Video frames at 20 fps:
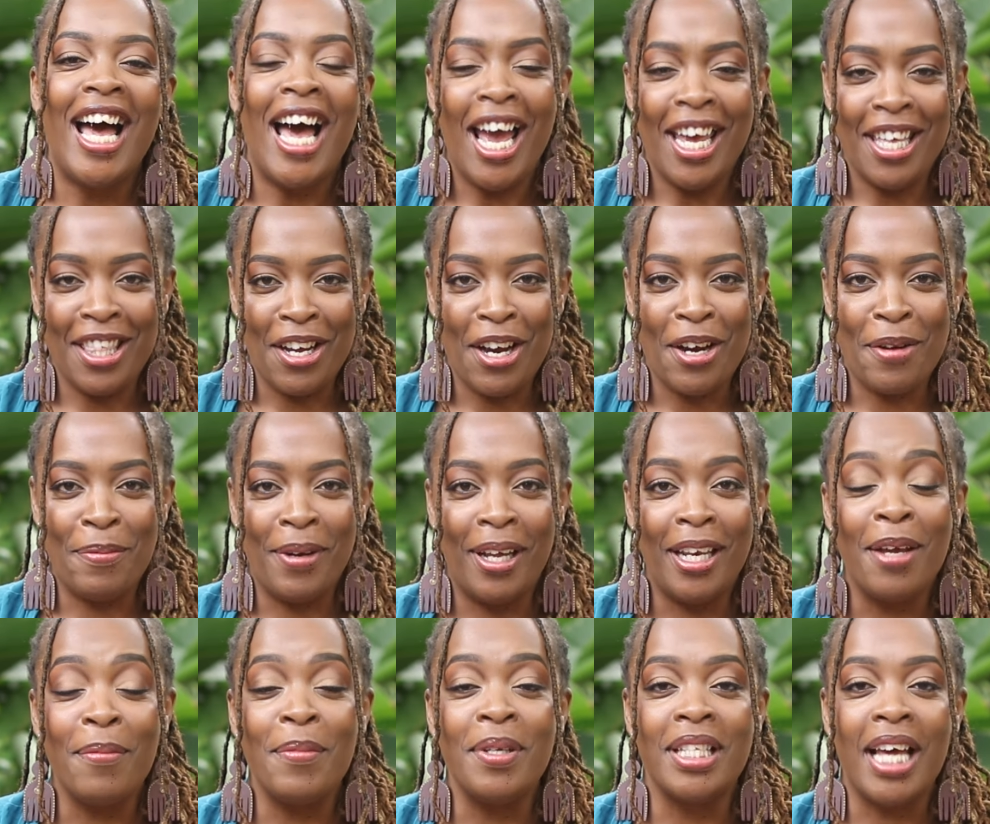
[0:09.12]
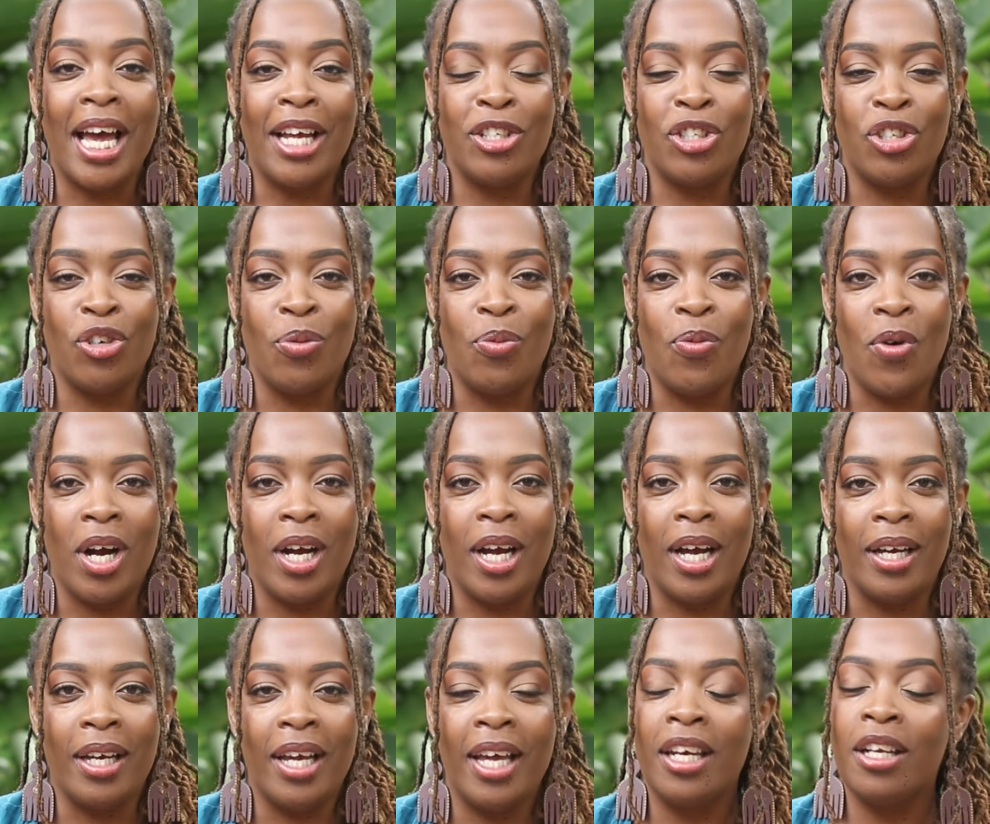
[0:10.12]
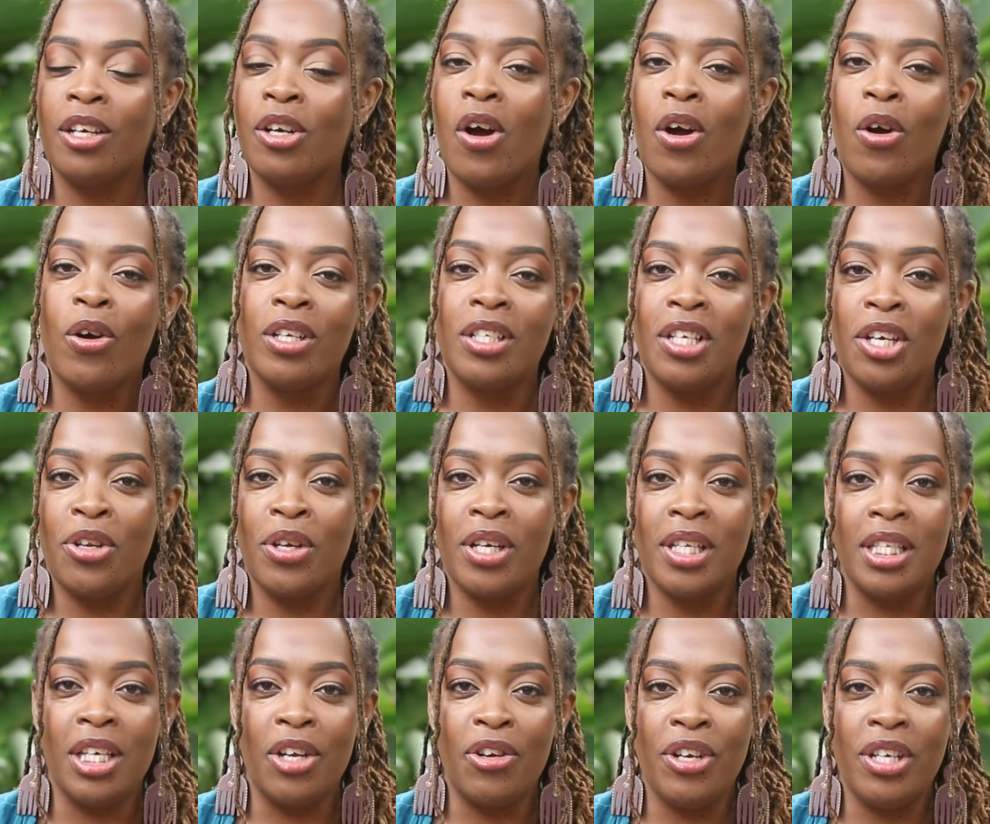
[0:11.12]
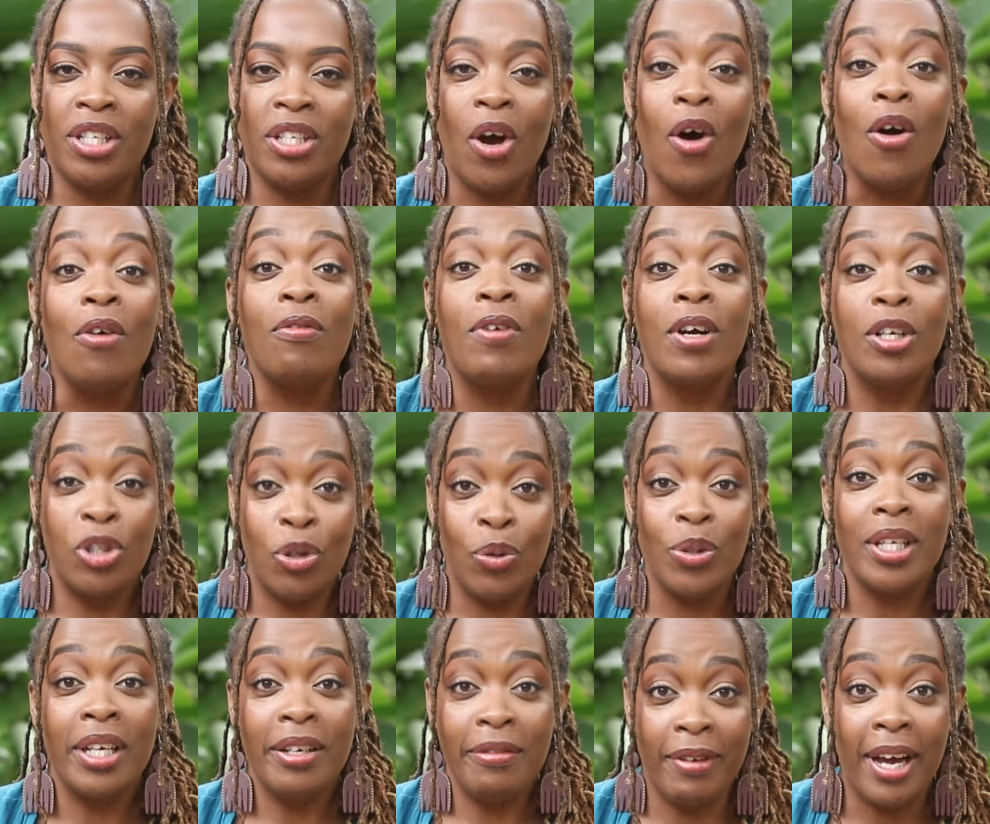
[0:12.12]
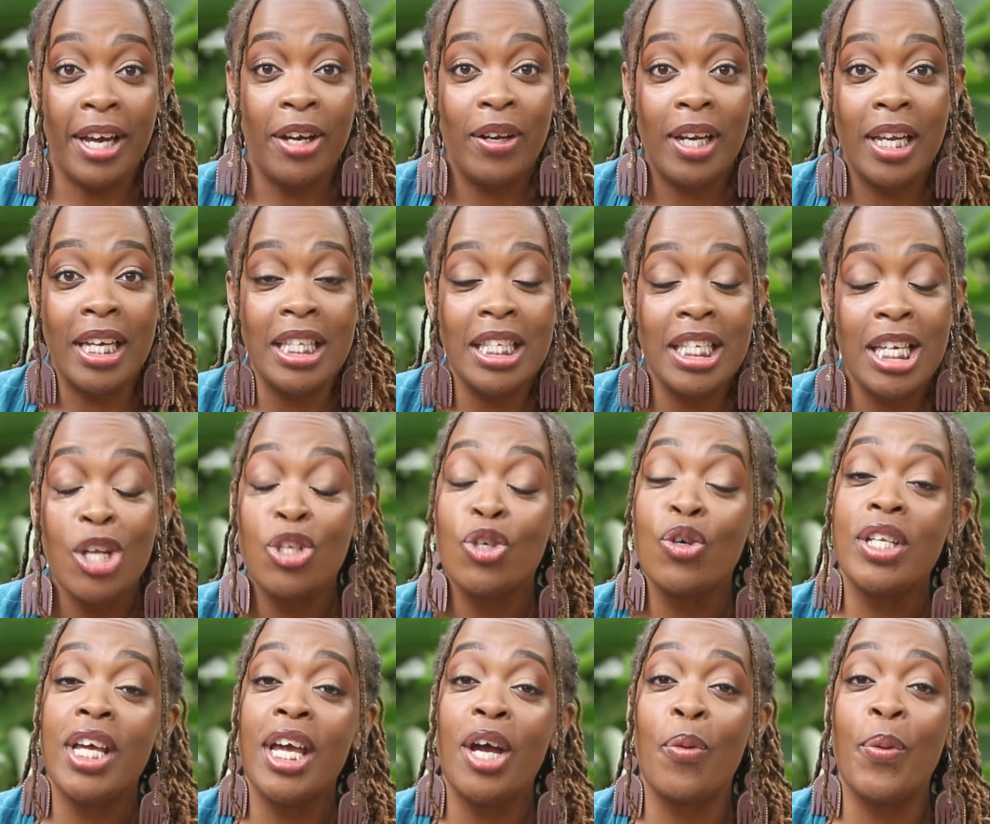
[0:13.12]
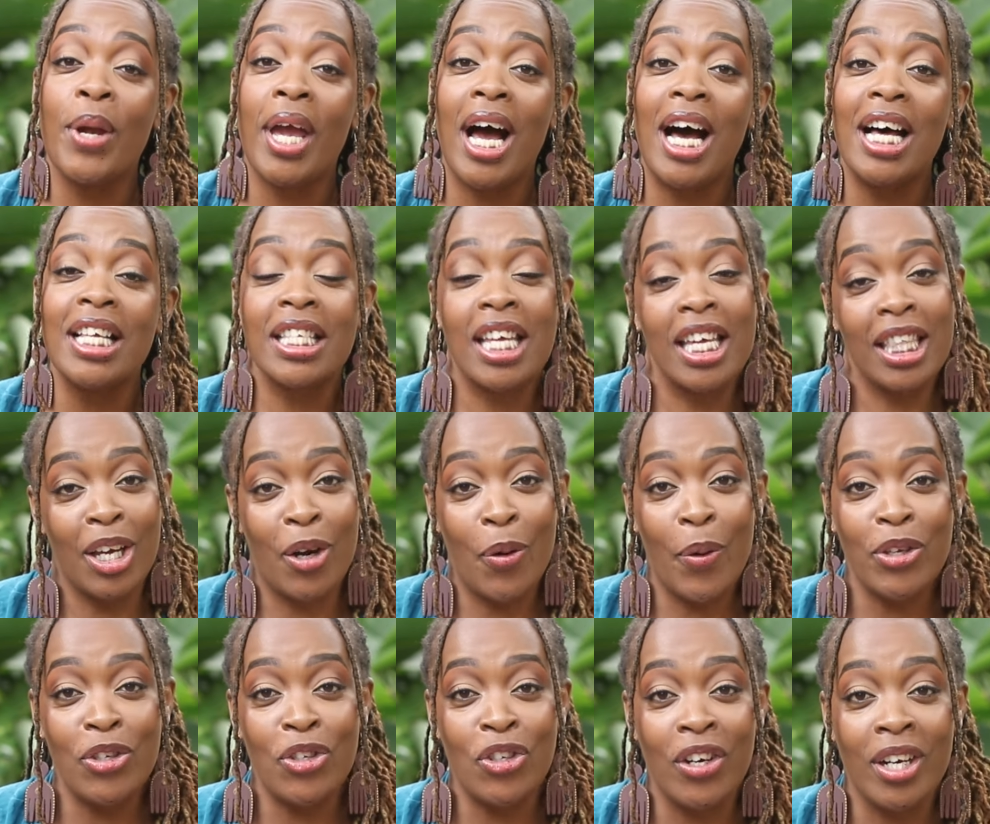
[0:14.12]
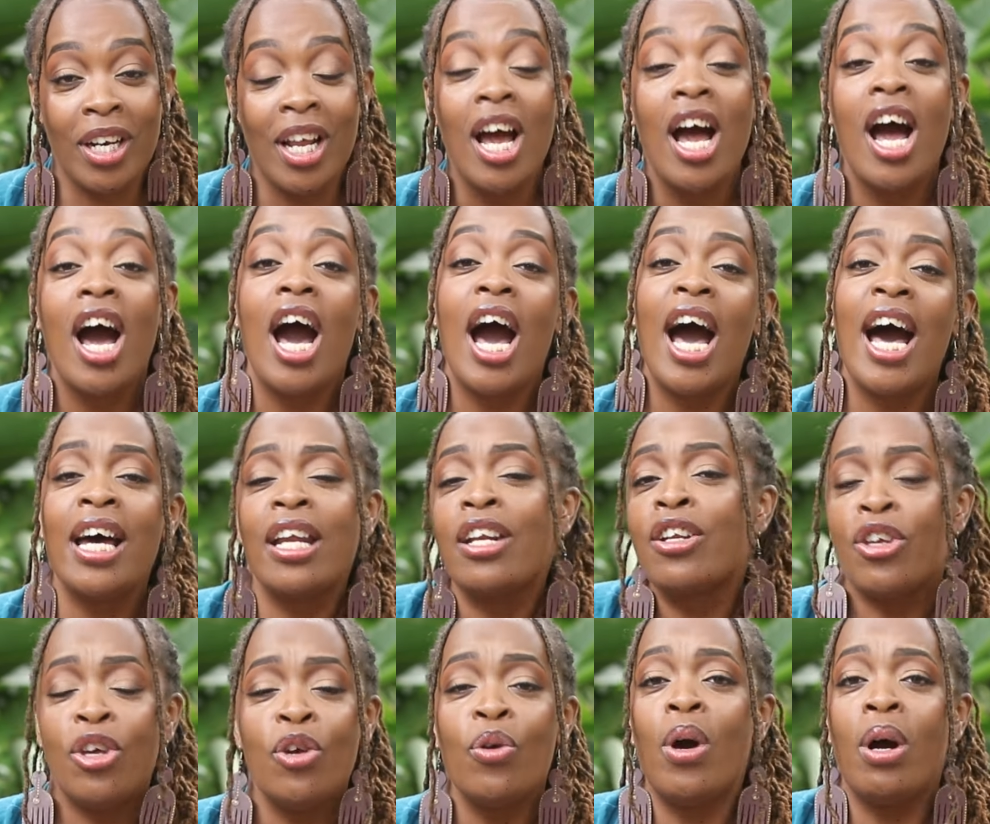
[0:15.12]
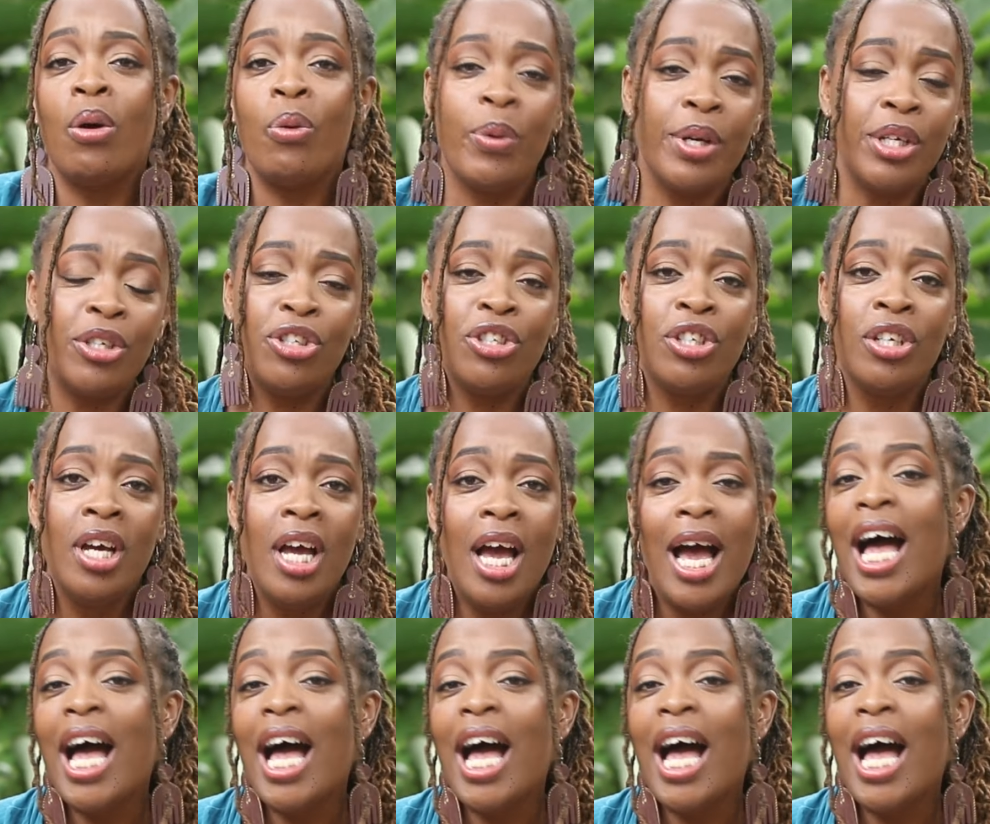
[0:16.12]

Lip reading: Hi there, my name is Angie Obwaka, and in our continuing series of Choosing Violence, today we are asking the question, are you a witch?